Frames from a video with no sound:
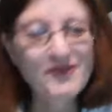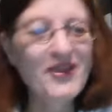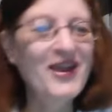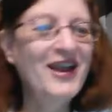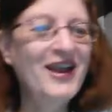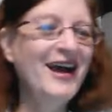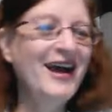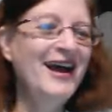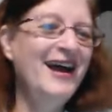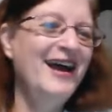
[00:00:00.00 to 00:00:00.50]

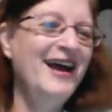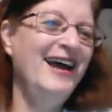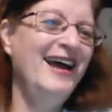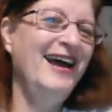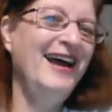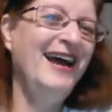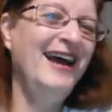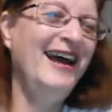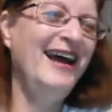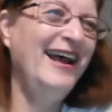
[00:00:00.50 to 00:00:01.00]

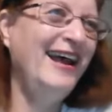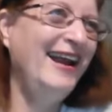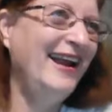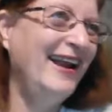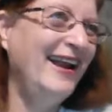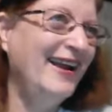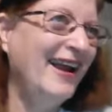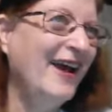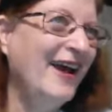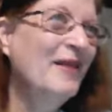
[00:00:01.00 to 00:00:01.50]

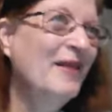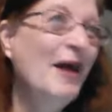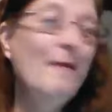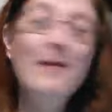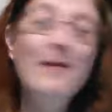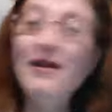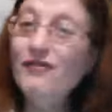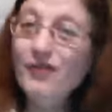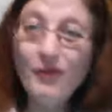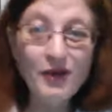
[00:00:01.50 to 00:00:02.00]
But if
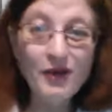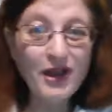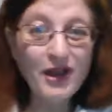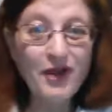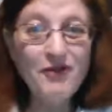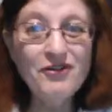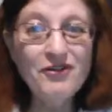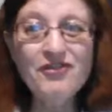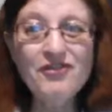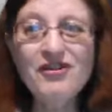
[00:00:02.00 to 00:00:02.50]
you want to
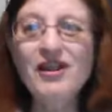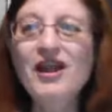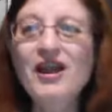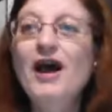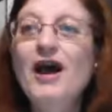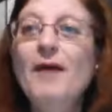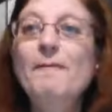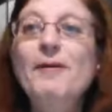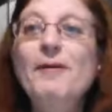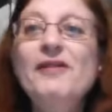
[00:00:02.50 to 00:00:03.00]
go and do something,
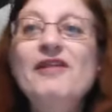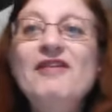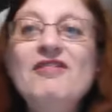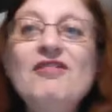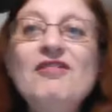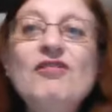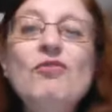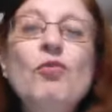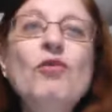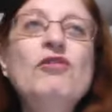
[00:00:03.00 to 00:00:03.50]
but
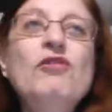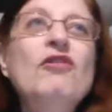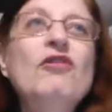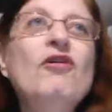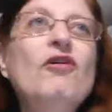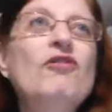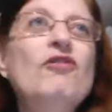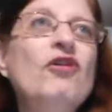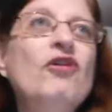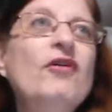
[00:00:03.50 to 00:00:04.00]
this is what
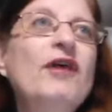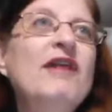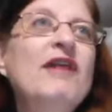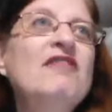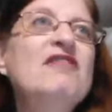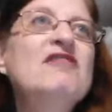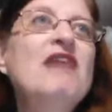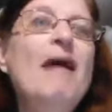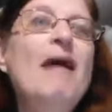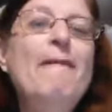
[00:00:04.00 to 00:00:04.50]
you've got to do,
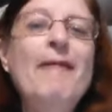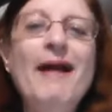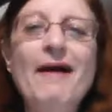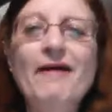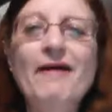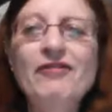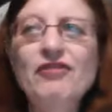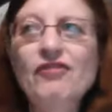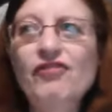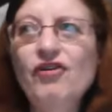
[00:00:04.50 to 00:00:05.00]
is step
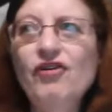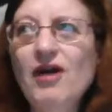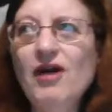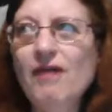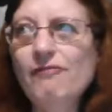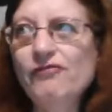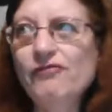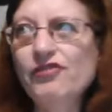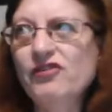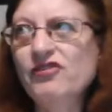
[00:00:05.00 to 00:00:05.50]
out of your
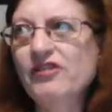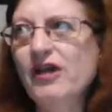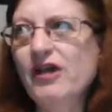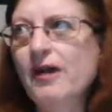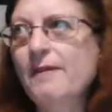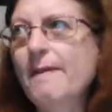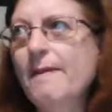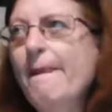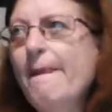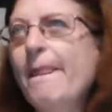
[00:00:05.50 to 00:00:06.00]
comfort
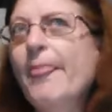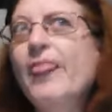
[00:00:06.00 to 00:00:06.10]
zone.